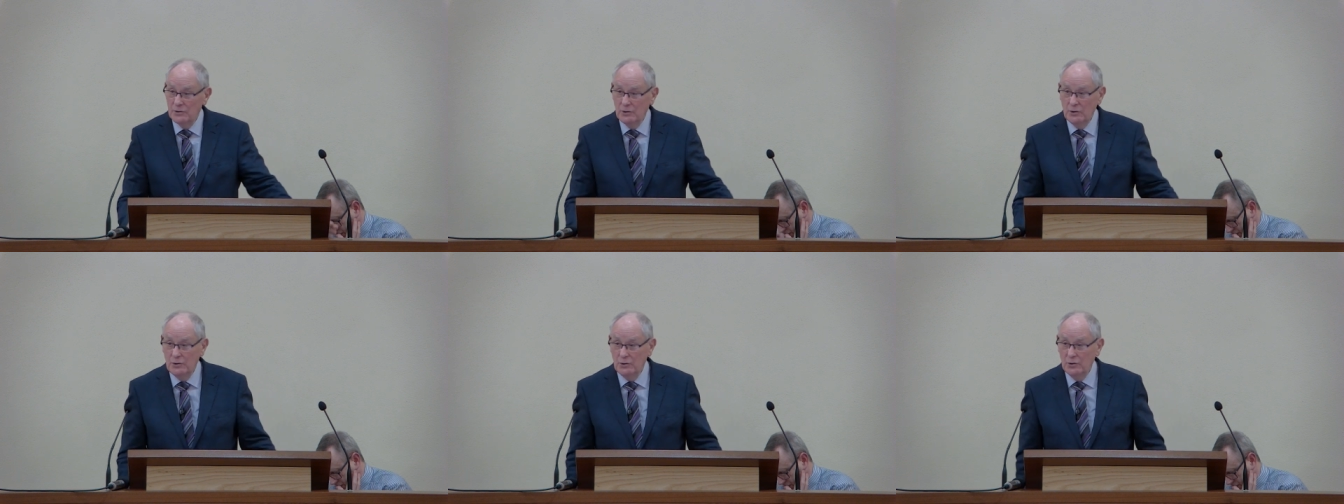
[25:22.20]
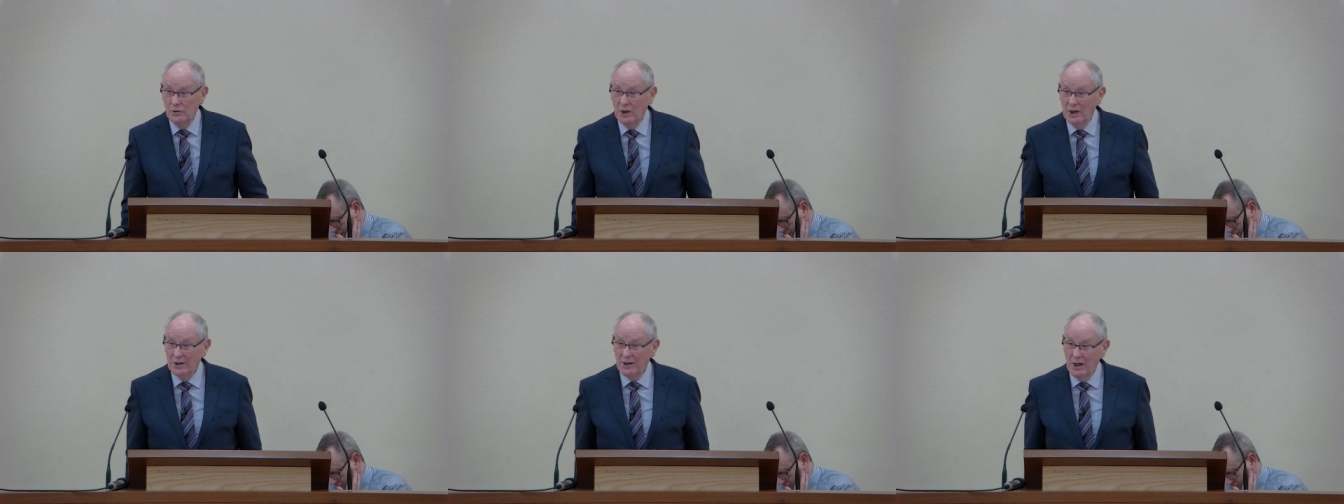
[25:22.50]
You
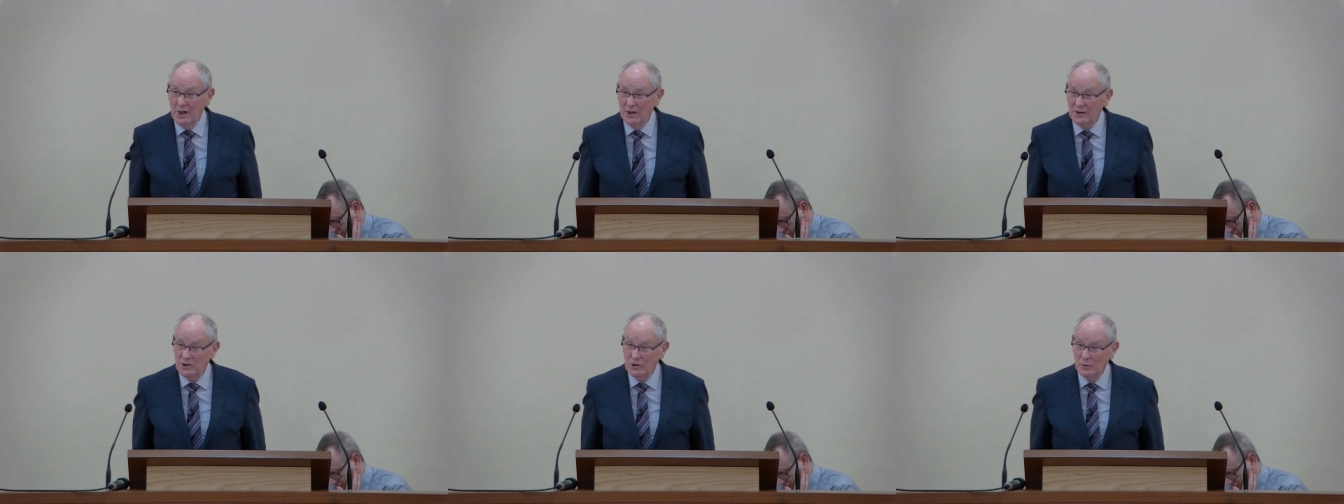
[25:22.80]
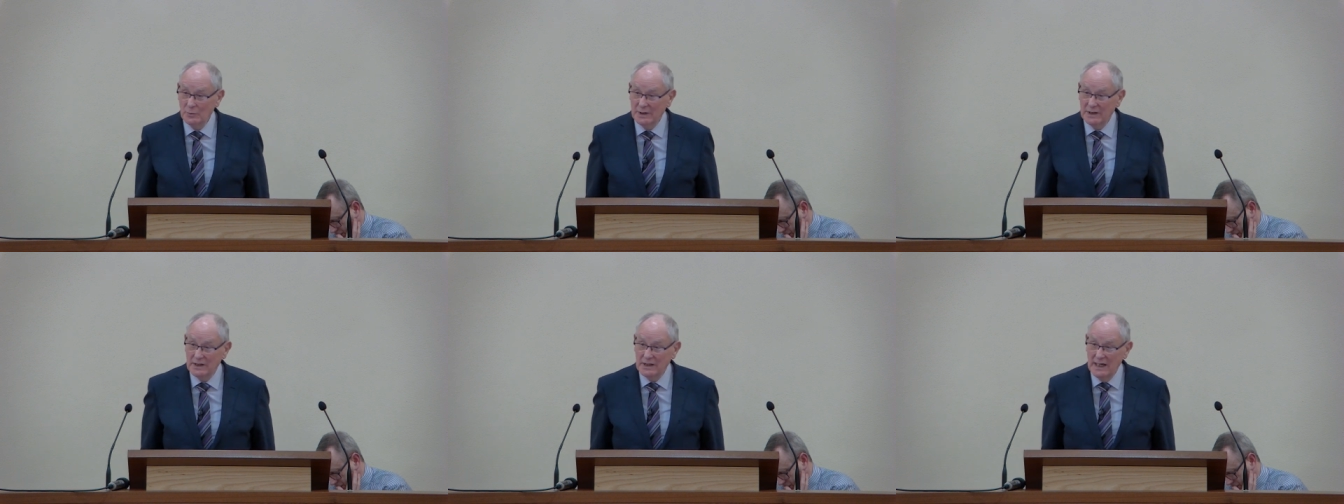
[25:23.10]
do not
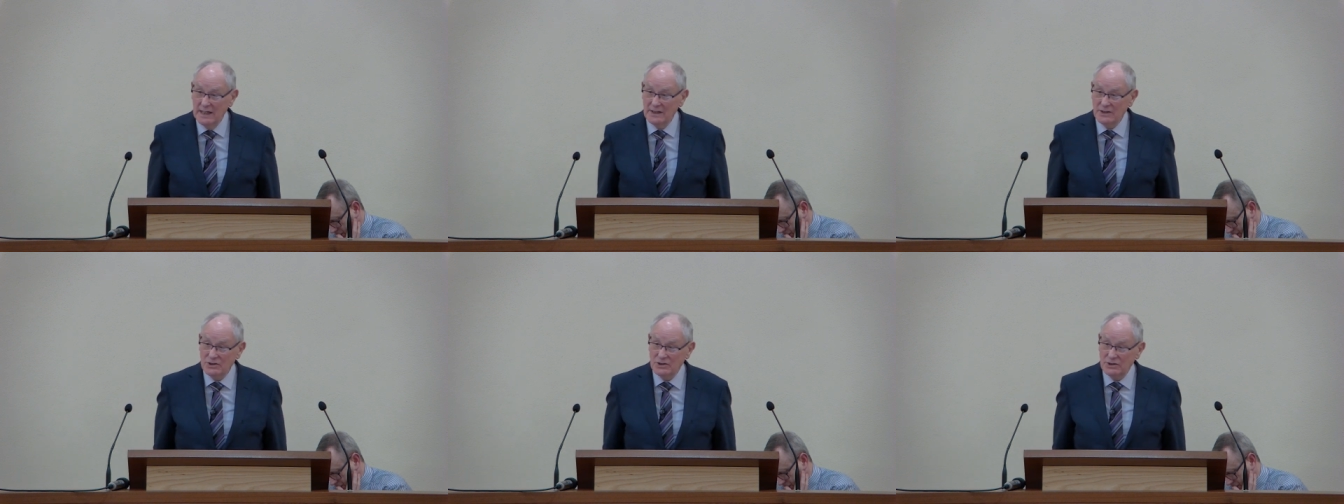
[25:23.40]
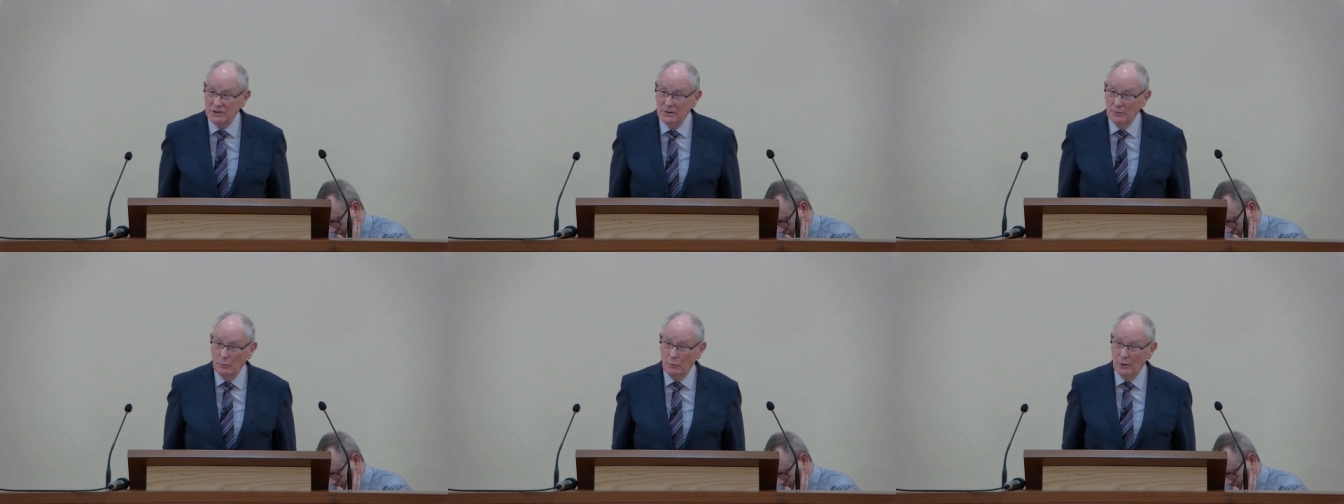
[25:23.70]
argue
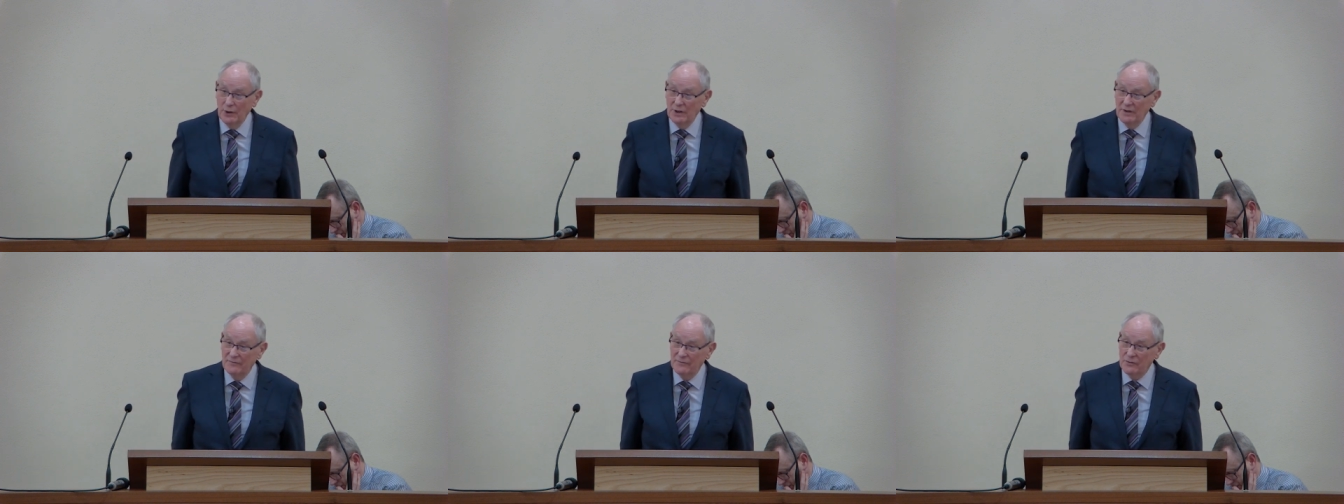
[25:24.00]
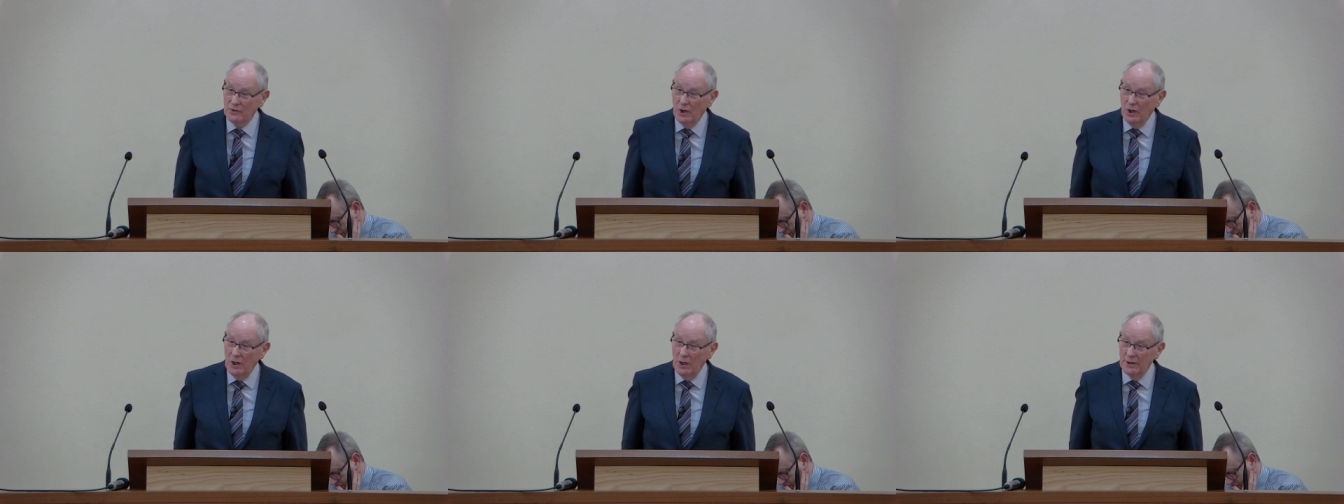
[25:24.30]
against the Word
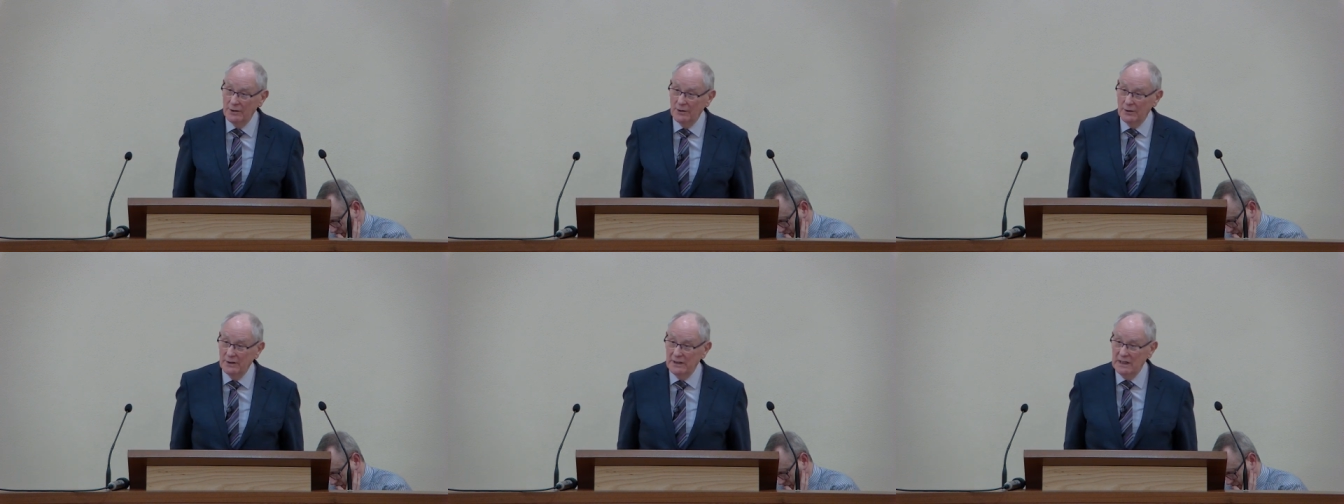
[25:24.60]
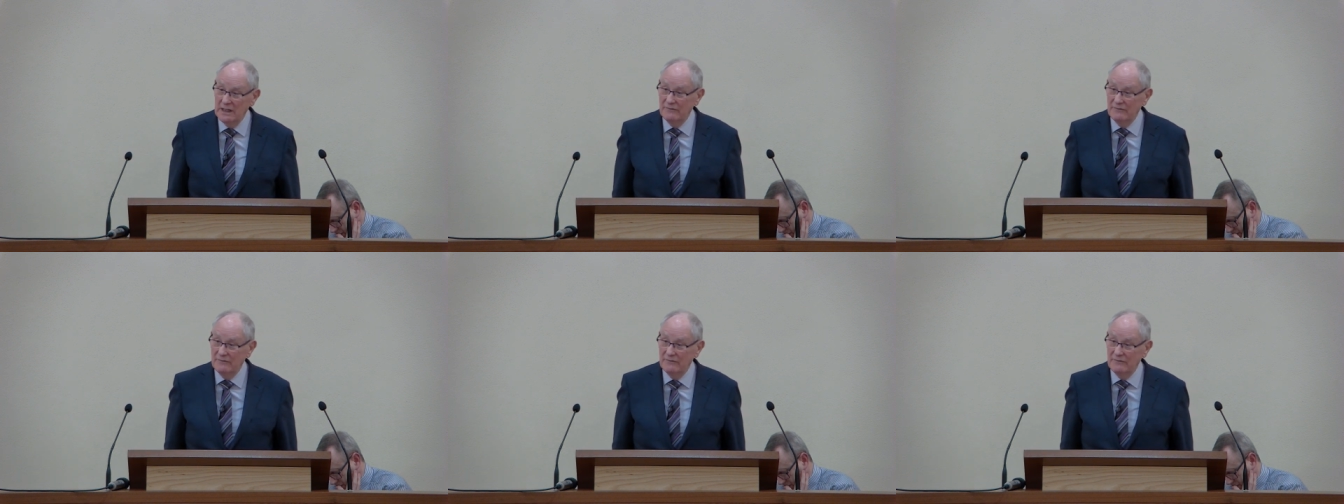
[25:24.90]
of God or